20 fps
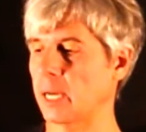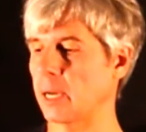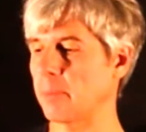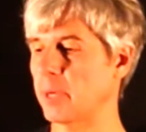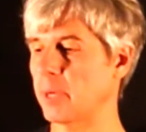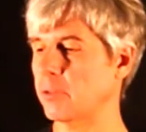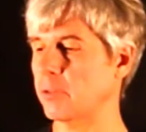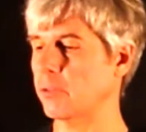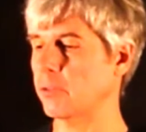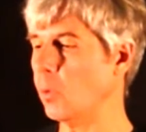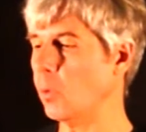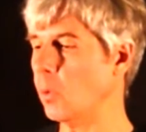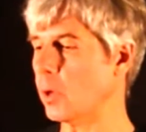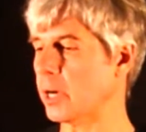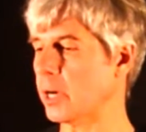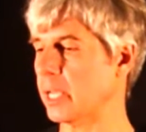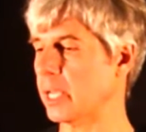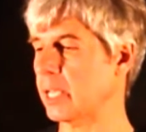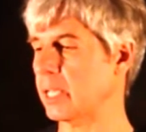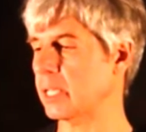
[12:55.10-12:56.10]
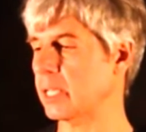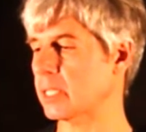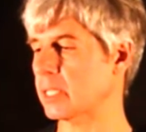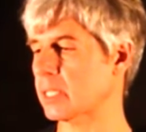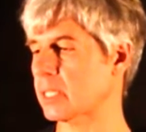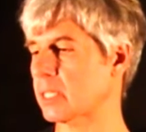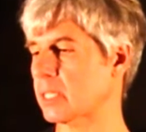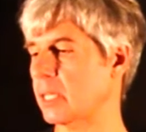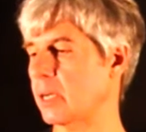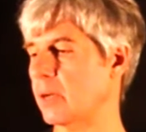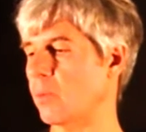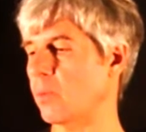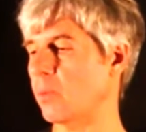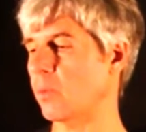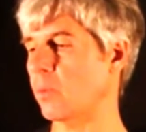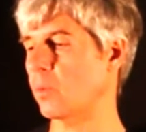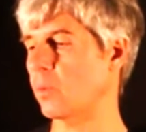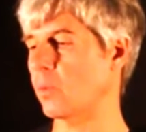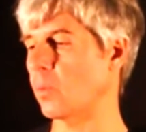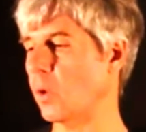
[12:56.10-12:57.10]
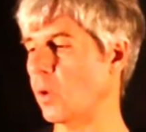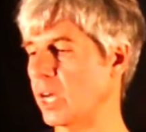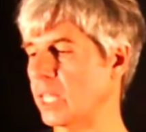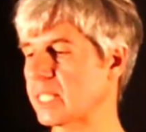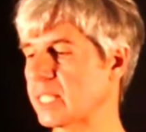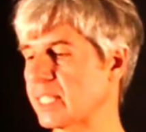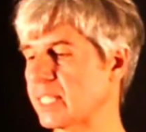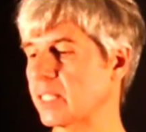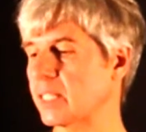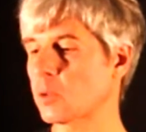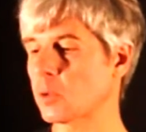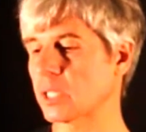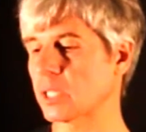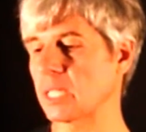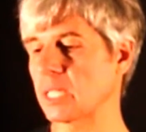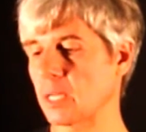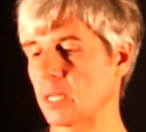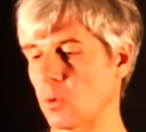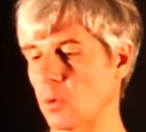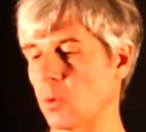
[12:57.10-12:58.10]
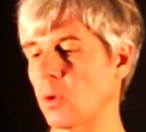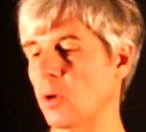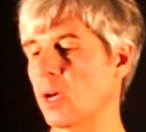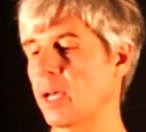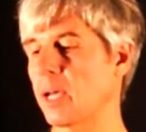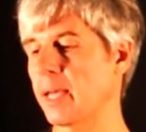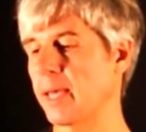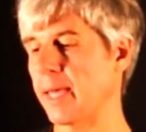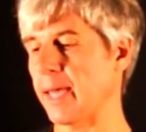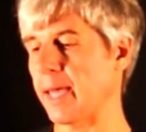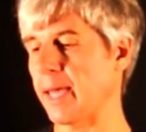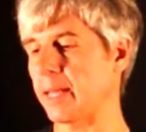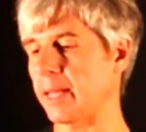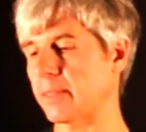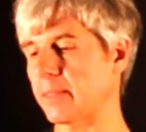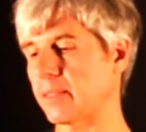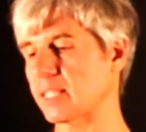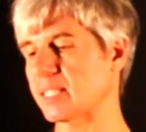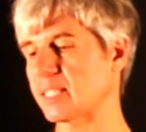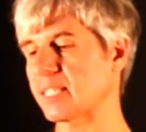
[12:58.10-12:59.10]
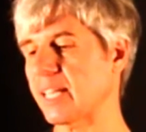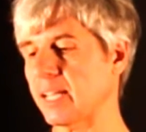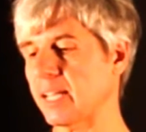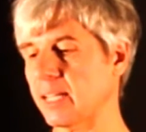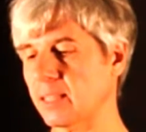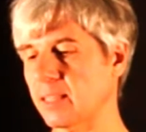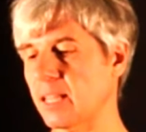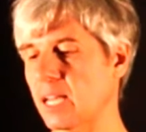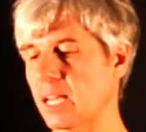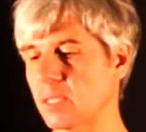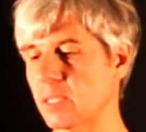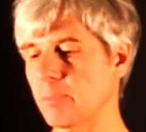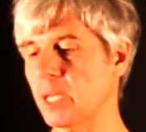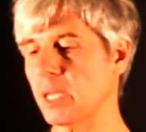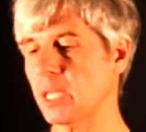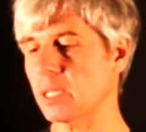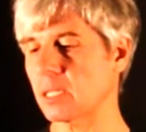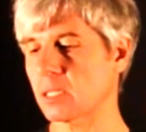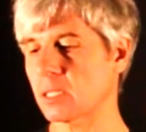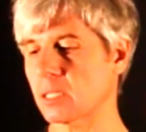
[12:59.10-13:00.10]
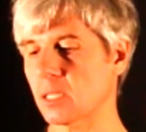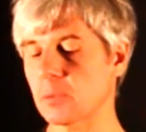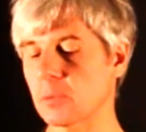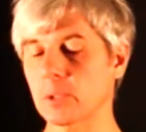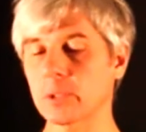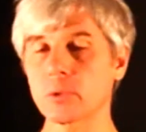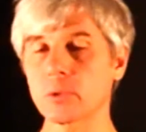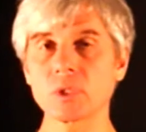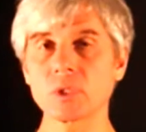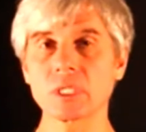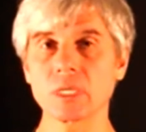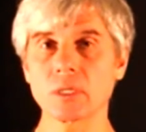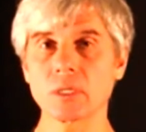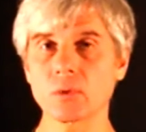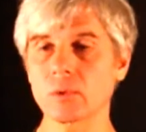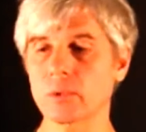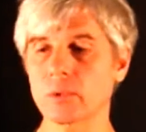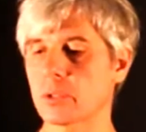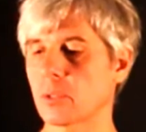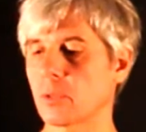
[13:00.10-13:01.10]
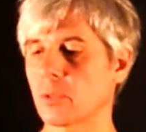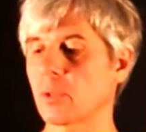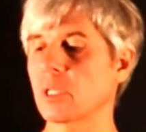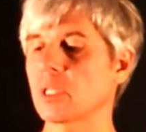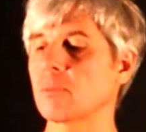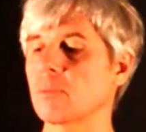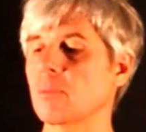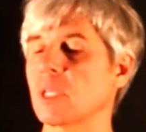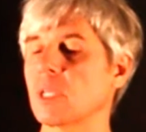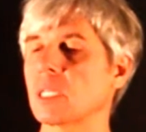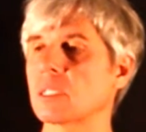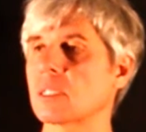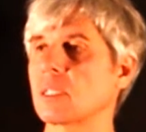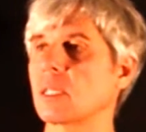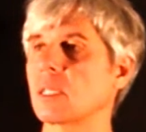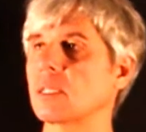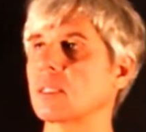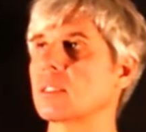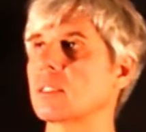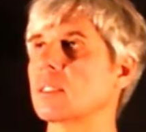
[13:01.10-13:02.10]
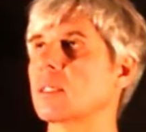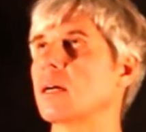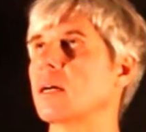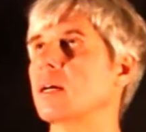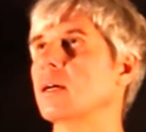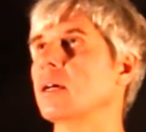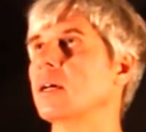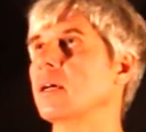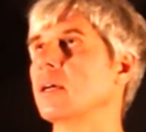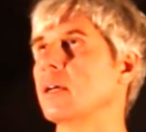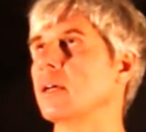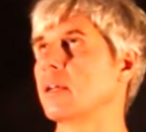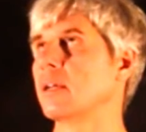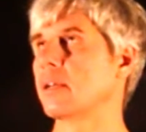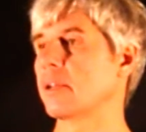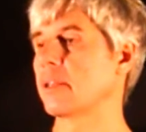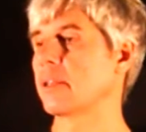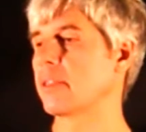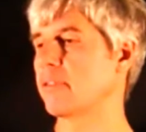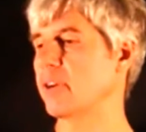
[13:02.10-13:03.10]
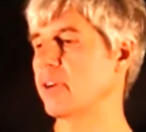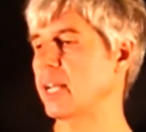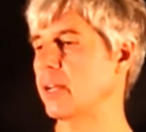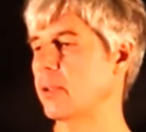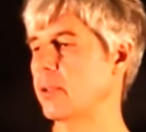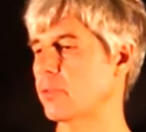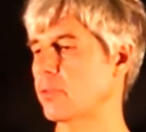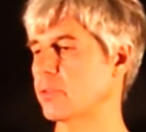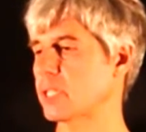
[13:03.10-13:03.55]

But 4 is 1, 0, 0. And the second last bit is equal to 0. So this means that the value of